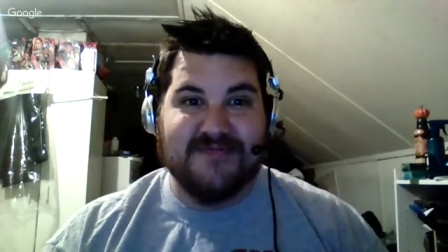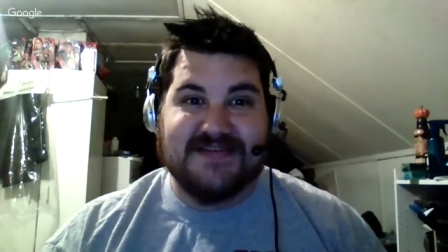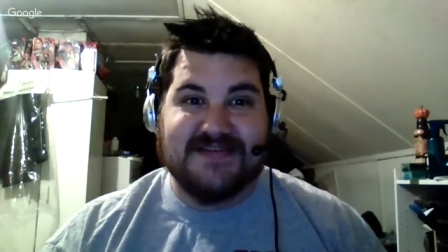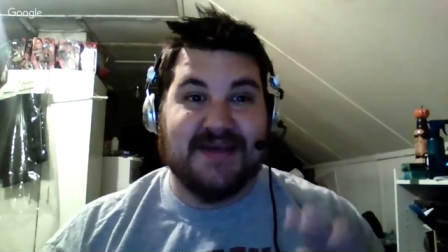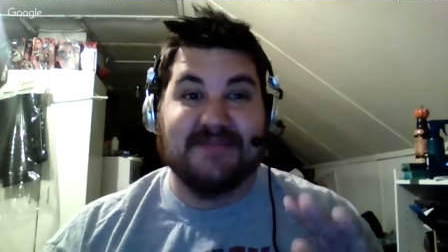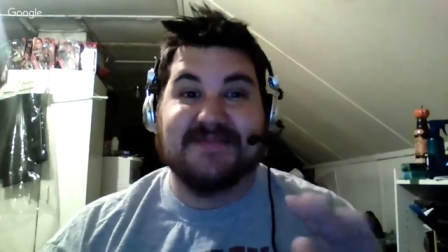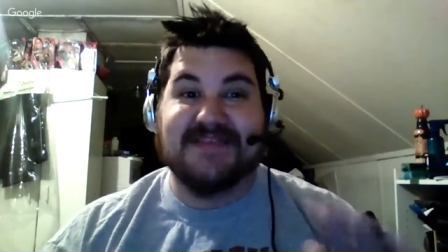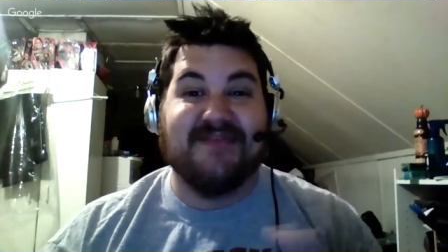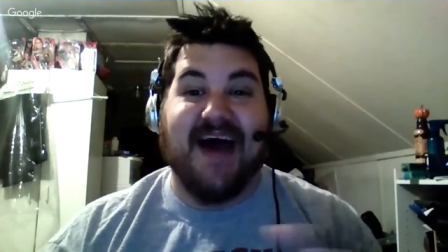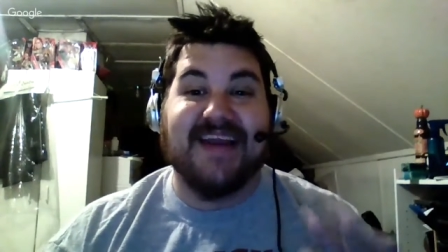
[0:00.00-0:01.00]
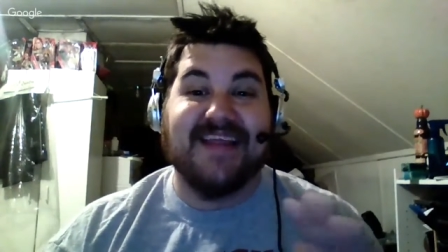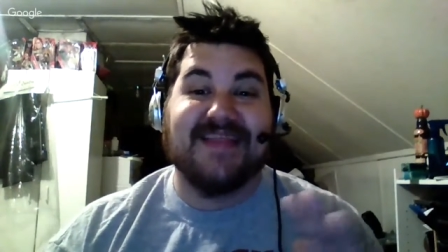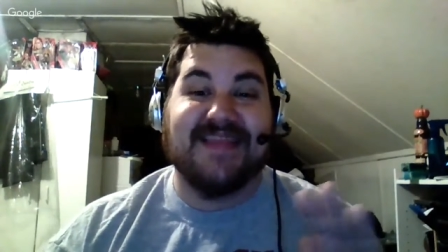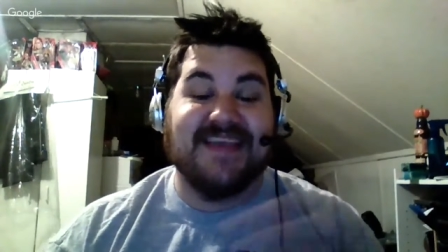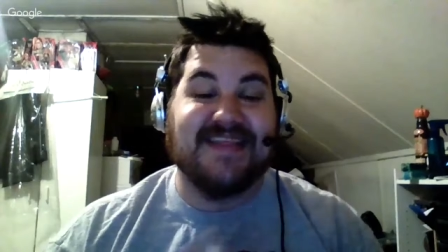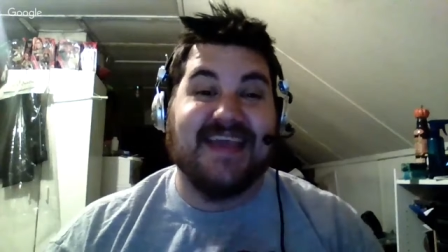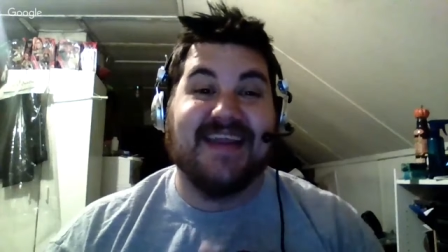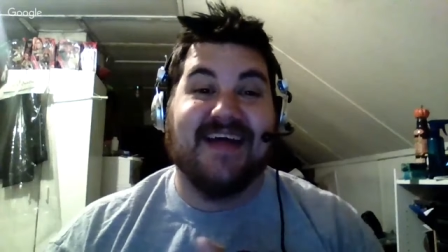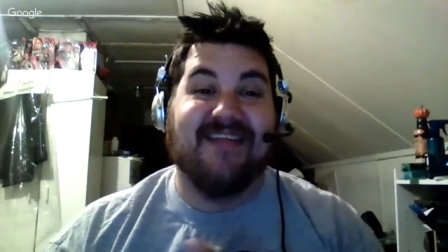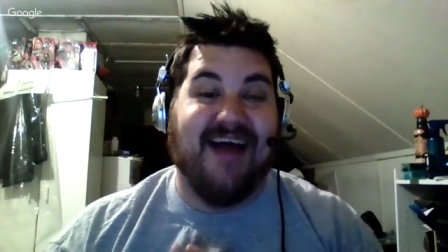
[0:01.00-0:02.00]
some stuff I didn't think they'd
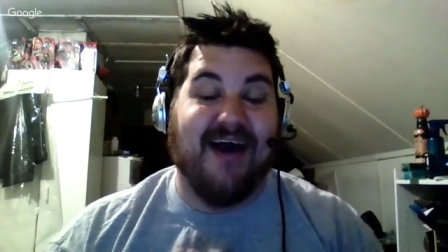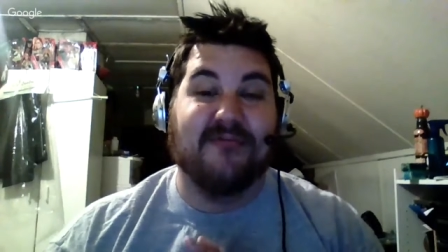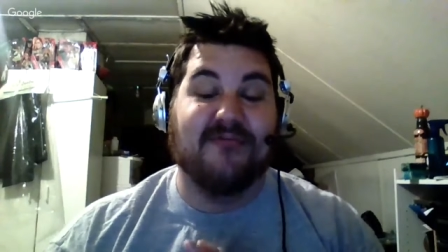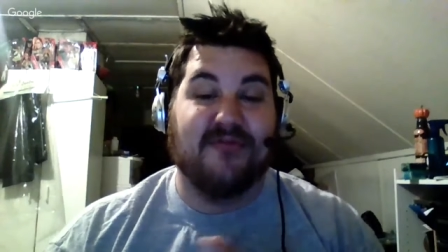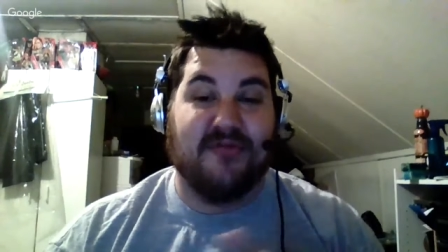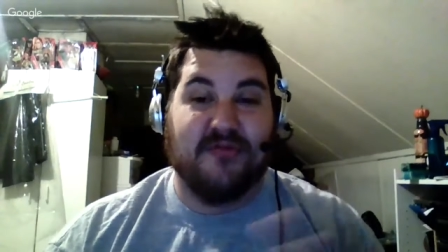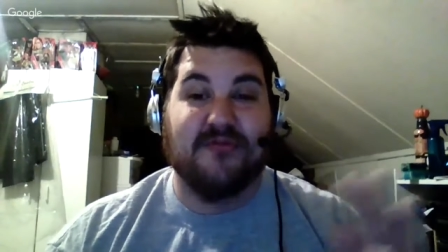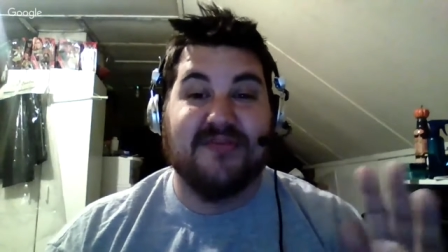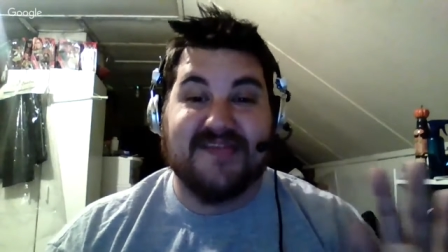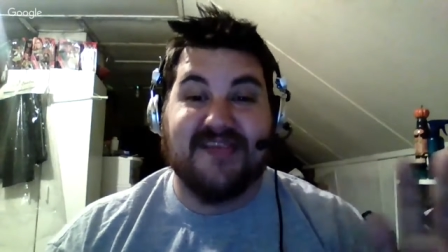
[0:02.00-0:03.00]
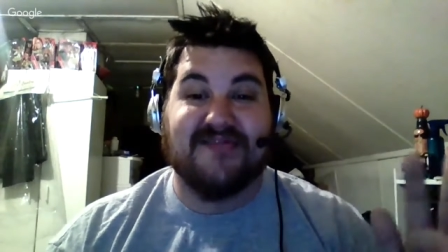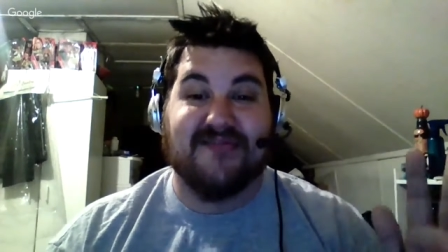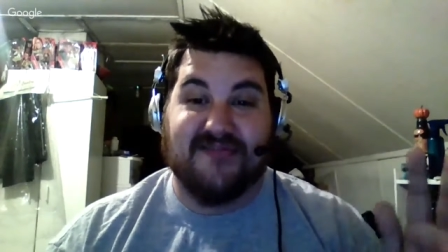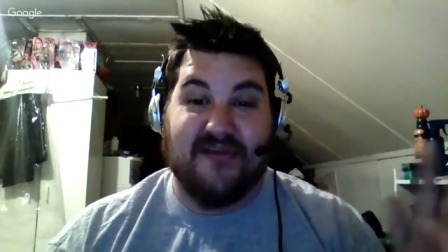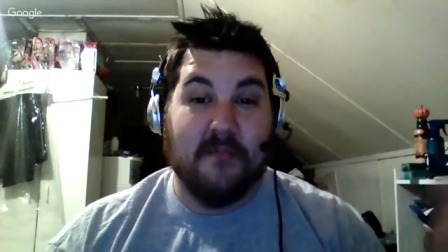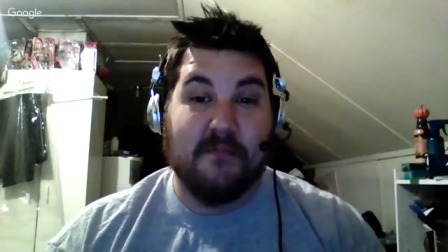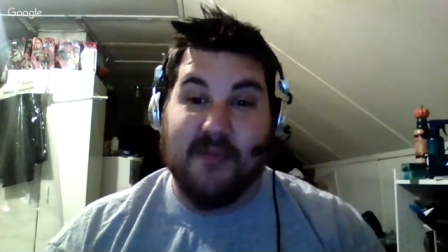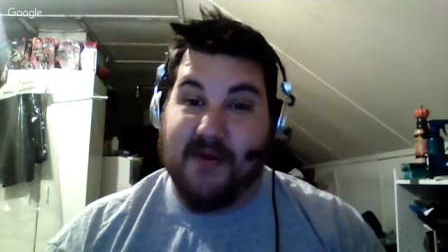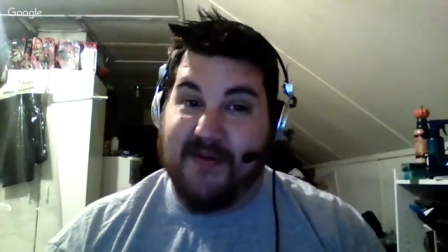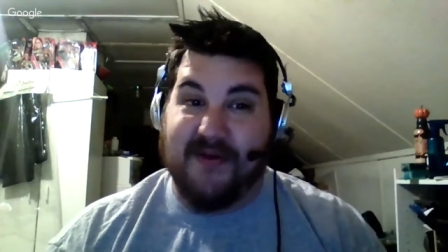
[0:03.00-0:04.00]
allow through the censors,
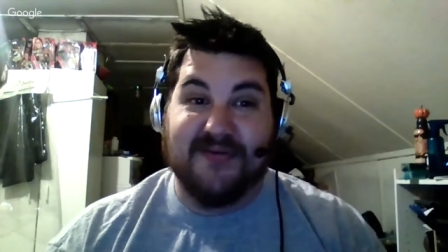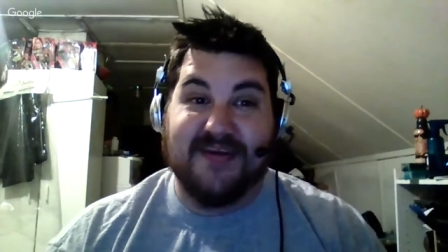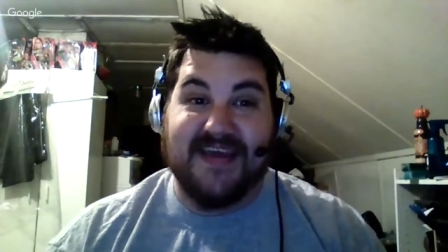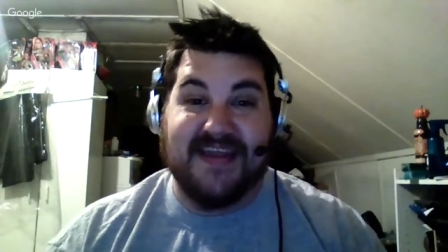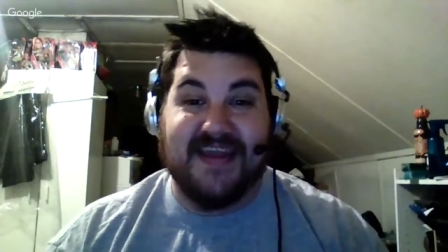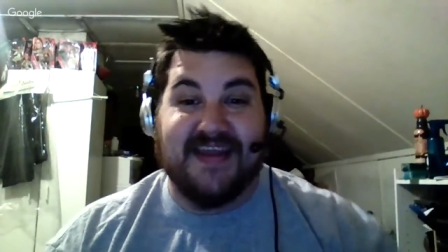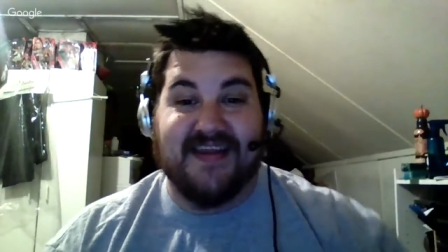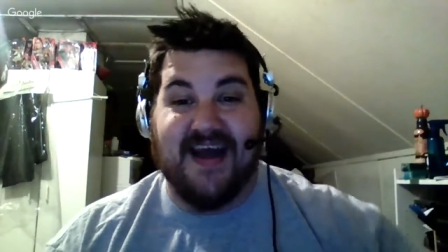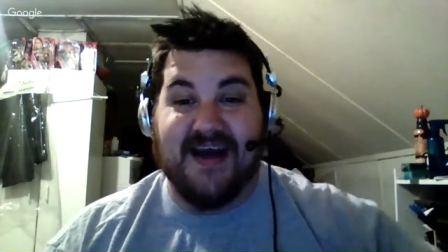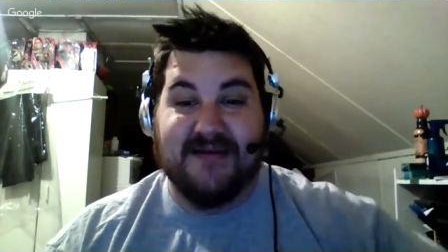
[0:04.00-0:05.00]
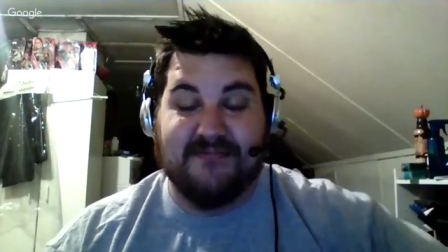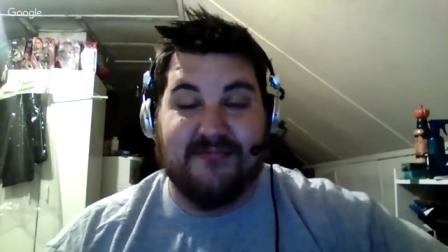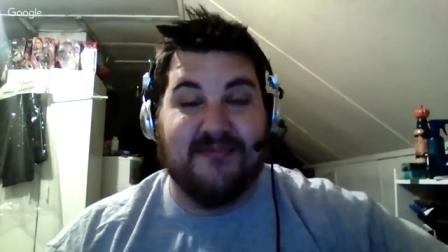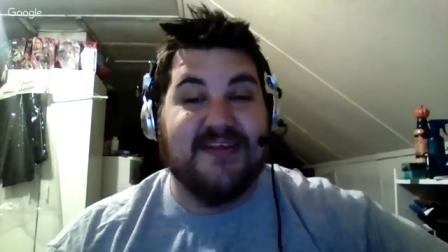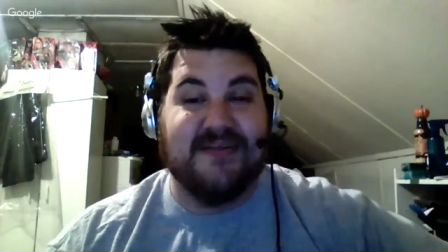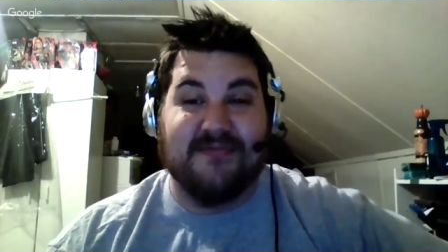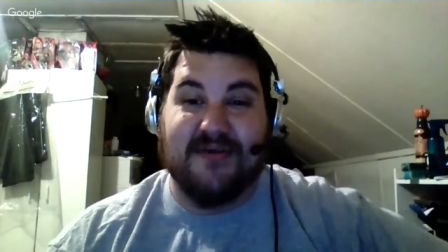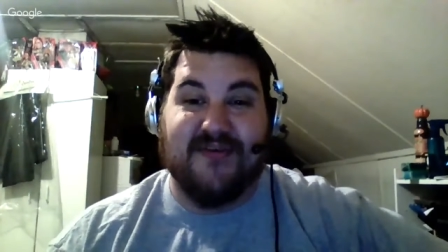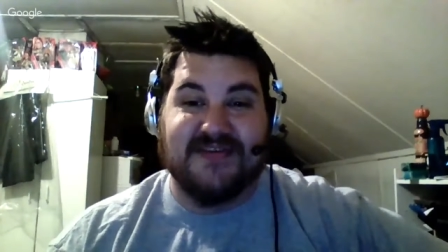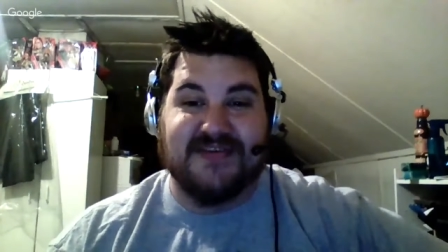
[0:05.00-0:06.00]
but apparently they did. Uh, really, really
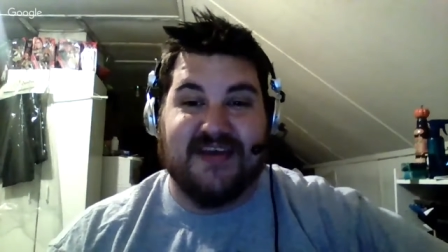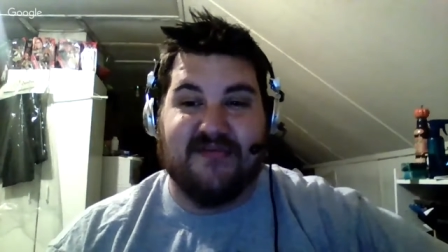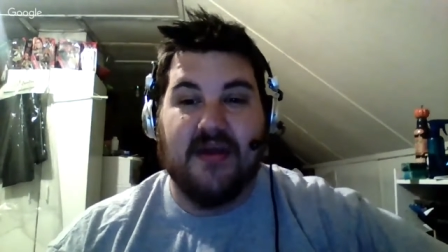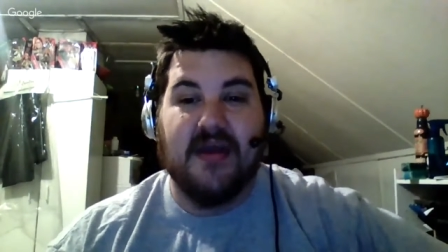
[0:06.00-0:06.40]
fun stuff.